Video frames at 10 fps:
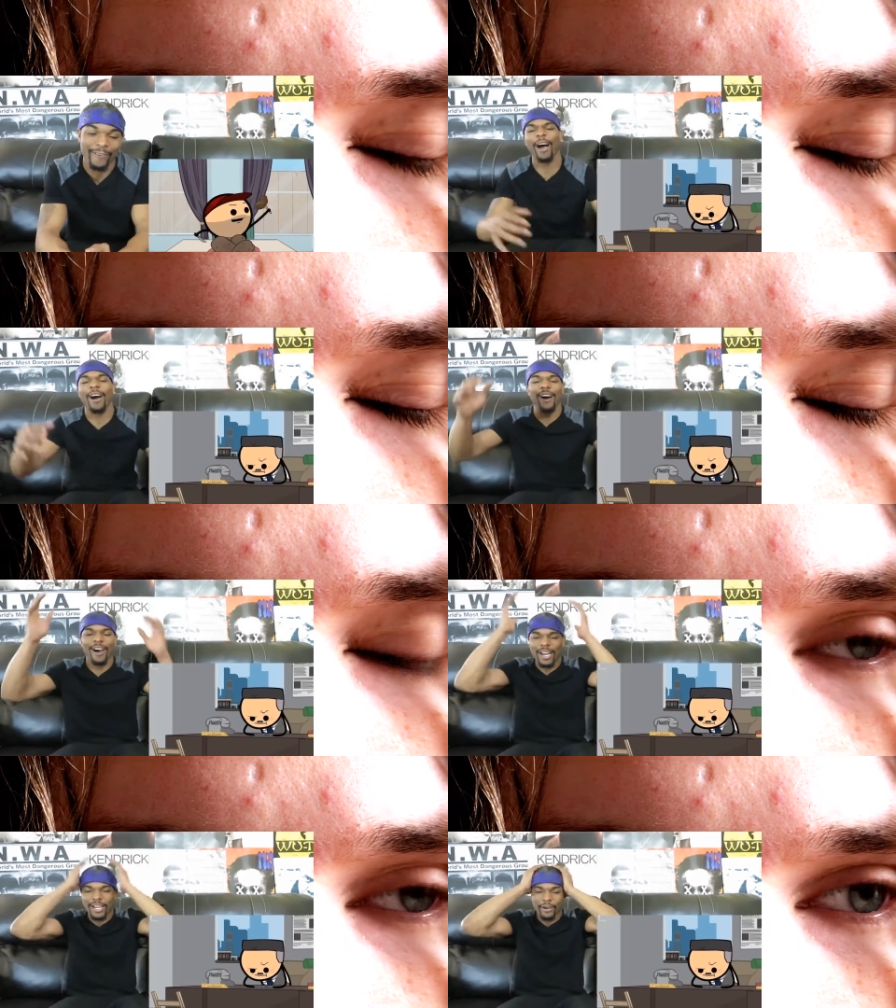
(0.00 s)

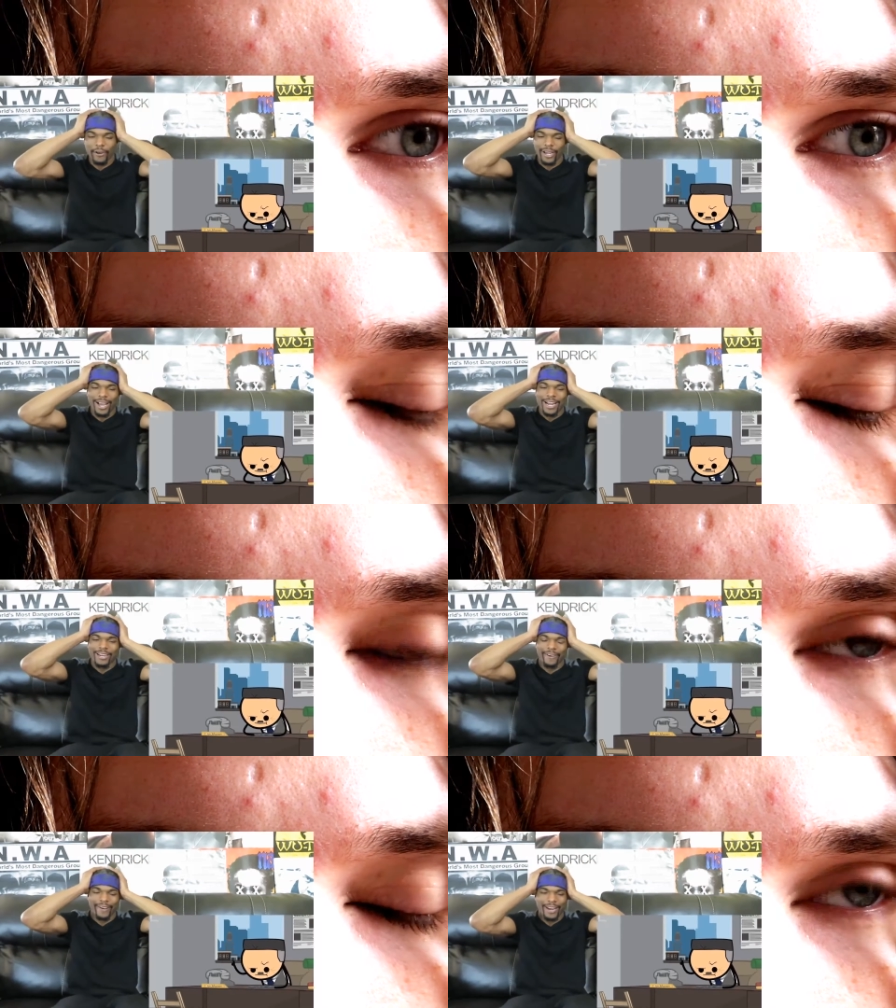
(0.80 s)
Oh, I knew it. I
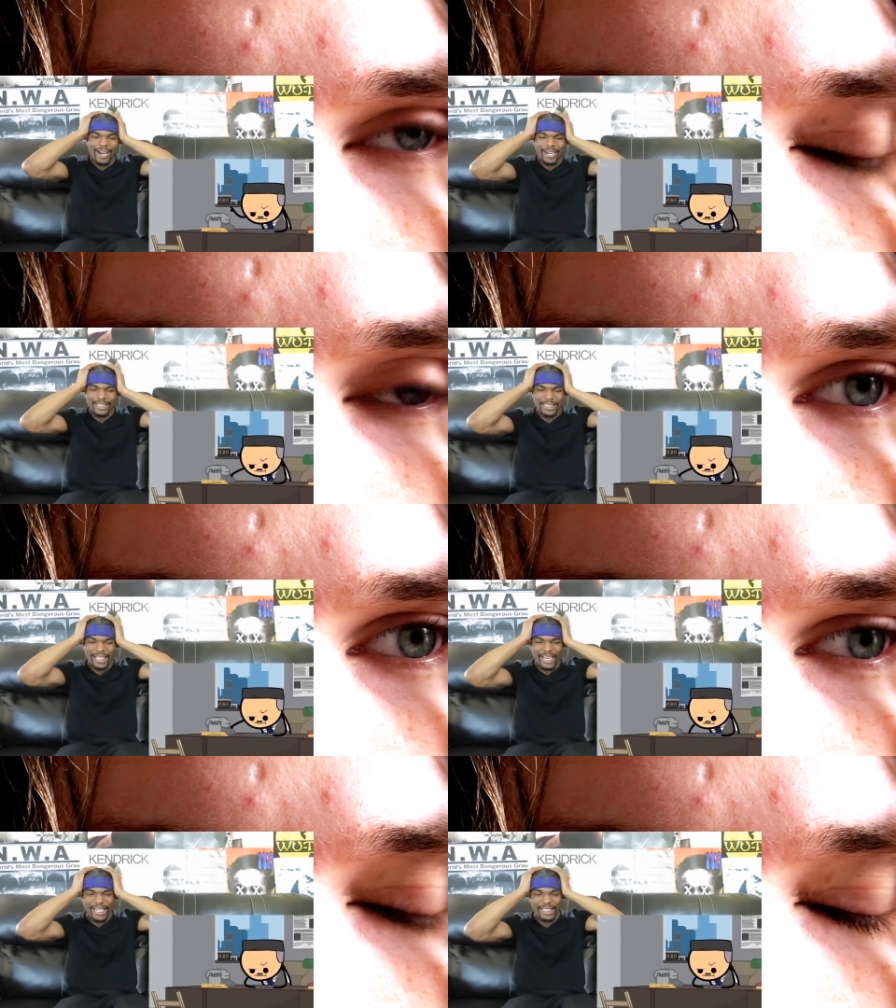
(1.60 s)
knew it. I could
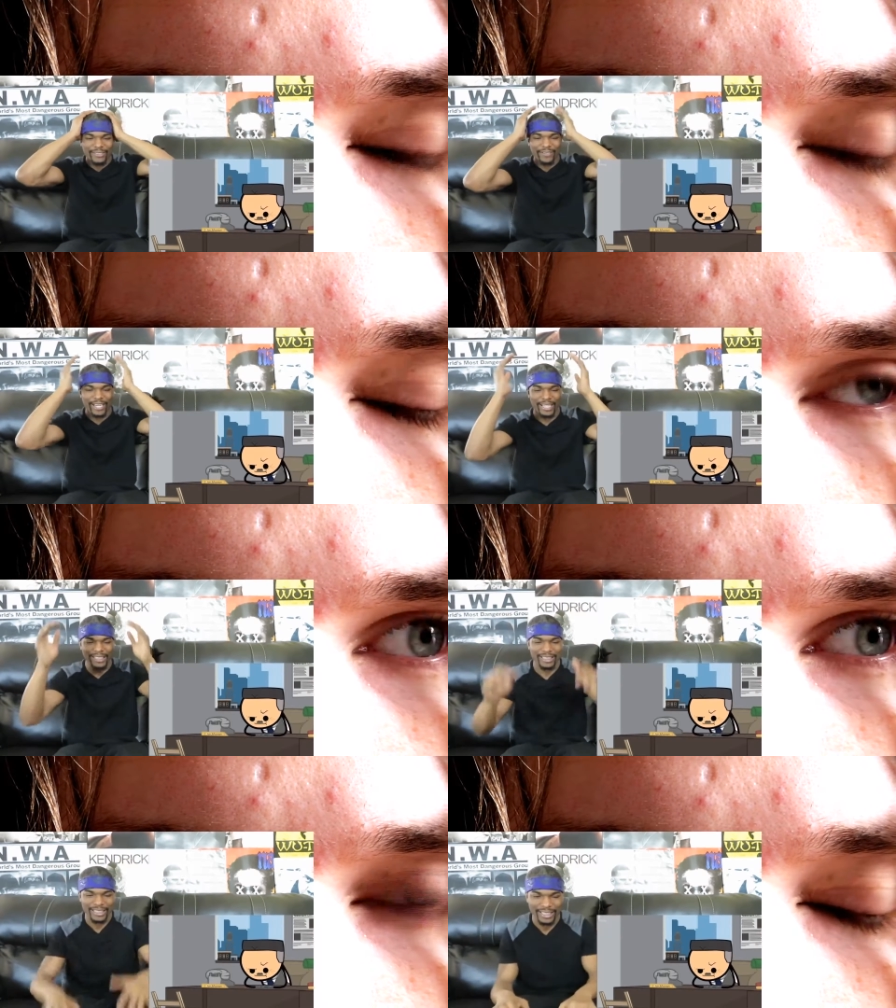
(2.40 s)
see it in his Just face.